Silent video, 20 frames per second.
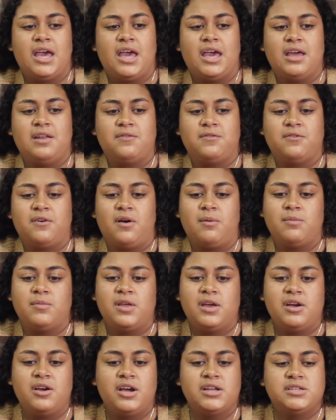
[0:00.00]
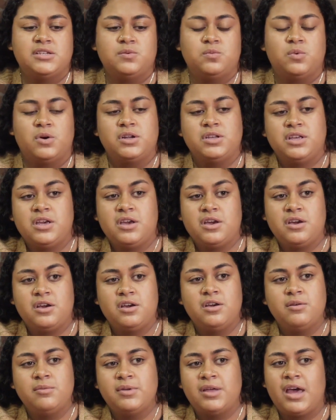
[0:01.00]
And from there, I did 1
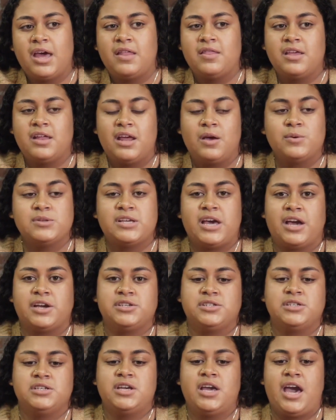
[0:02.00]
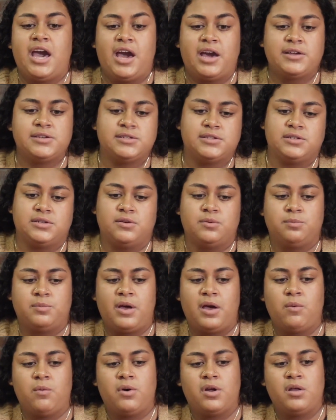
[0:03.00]
year. And then I was actually asked
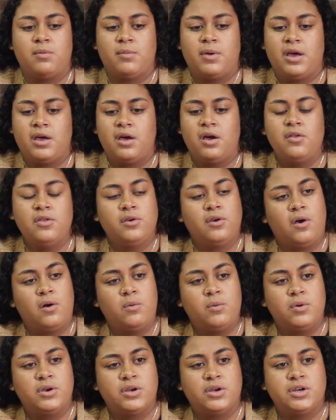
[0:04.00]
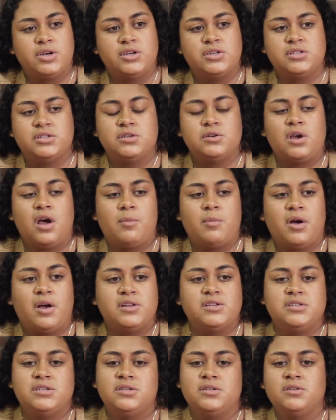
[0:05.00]
by one of my other coworkers to come
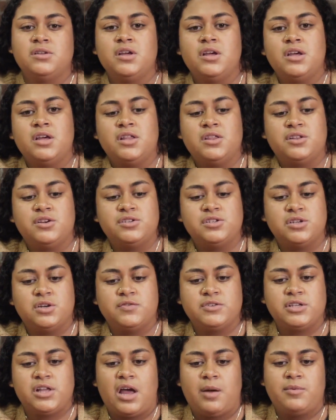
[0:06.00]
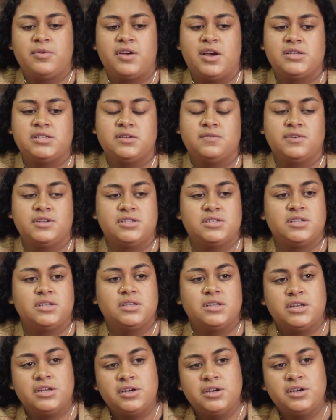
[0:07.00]
on to their Service Collaborative as a
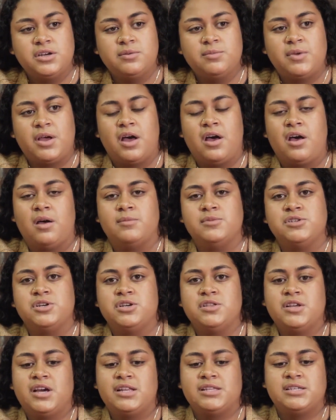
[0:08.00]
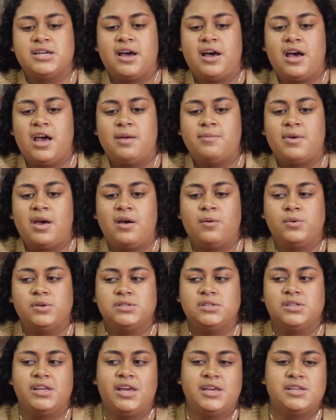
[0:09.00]
VISTA leader. During that time, I
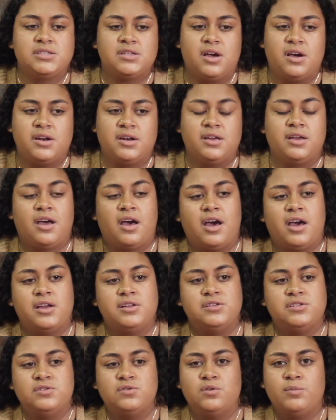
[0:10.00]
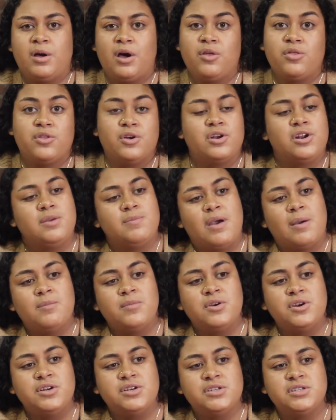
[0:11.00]
was liaison and guide to about 30
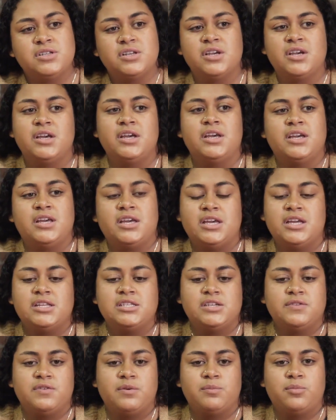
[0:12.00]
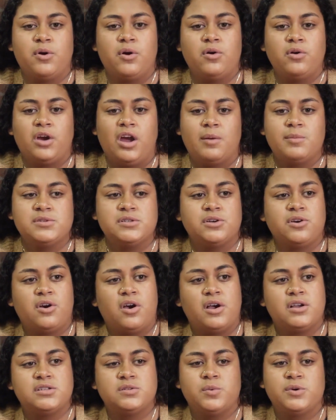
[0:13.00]
members in different programs
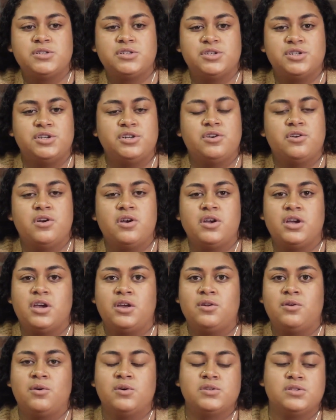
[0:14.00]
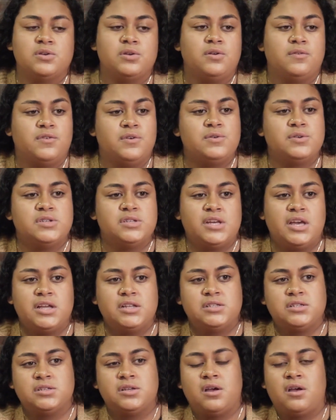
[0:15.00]
across Western New York and also in a few
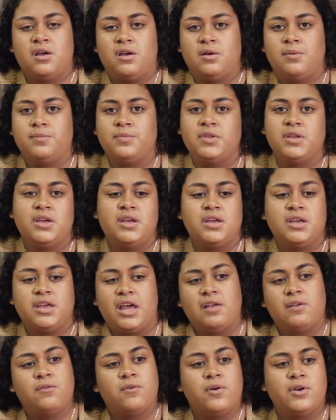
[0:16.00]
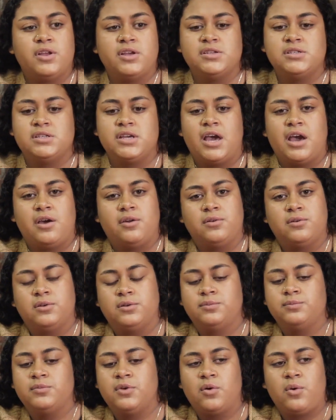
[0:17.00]
states, California,
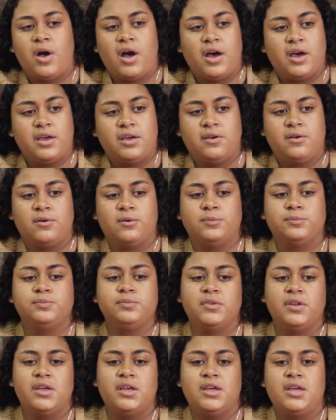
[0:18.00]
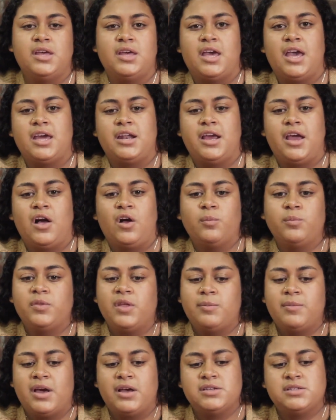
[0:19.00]
Seattle, Ohio. And I
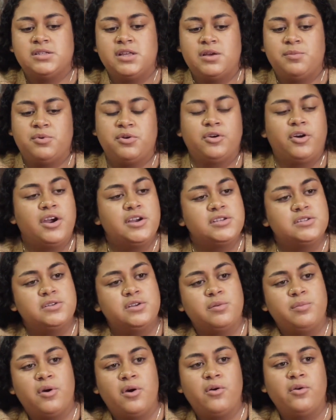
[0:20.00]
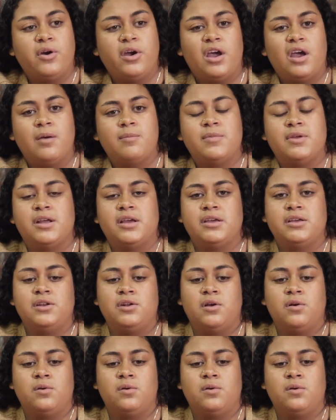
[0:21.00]
helped them as they progressed their program. And I,